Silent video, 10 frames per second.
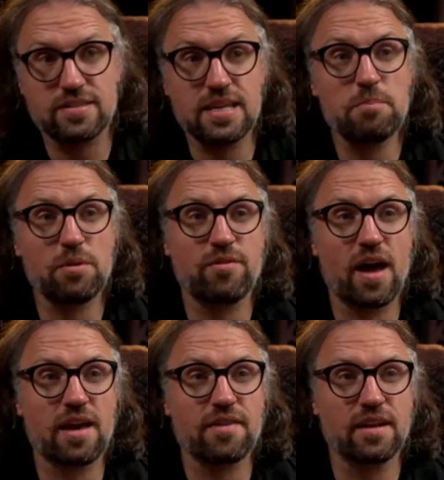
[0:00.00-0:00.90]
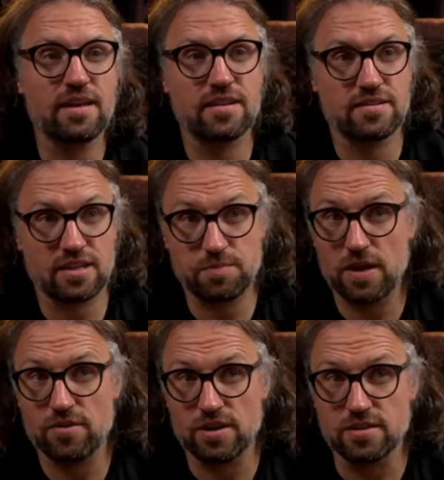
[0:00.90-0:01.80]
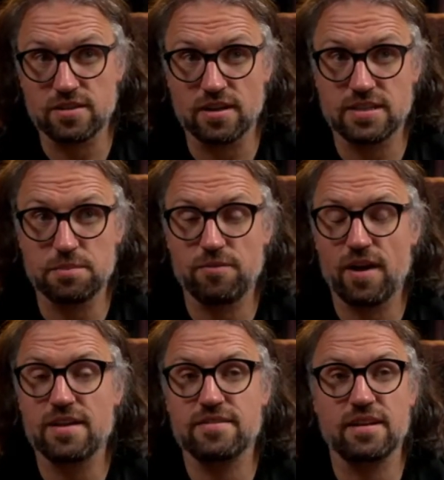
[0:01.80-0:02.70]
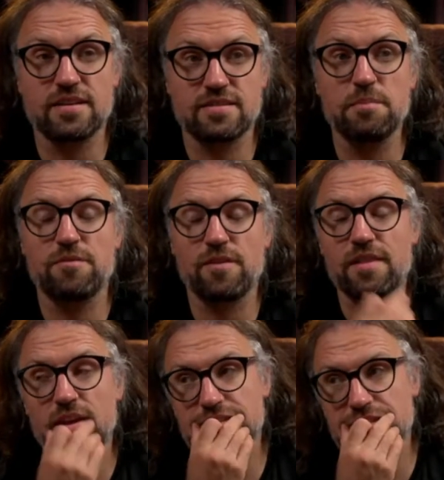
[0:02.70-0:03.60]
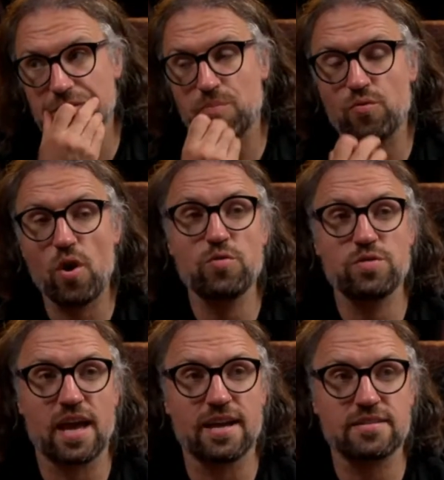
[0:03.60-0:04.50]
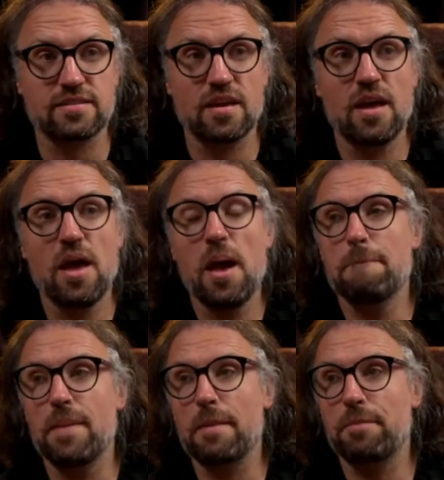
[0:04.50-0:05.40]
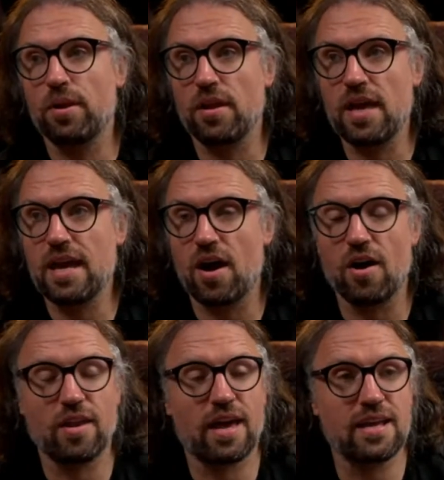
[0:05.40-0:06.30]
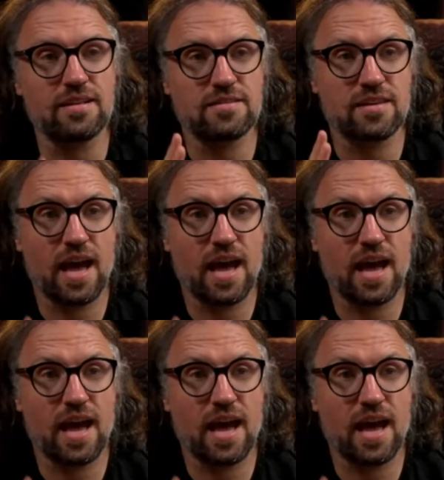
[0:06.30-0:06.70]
simplifying the listener's experience and simplifying the listener's process by playing our lines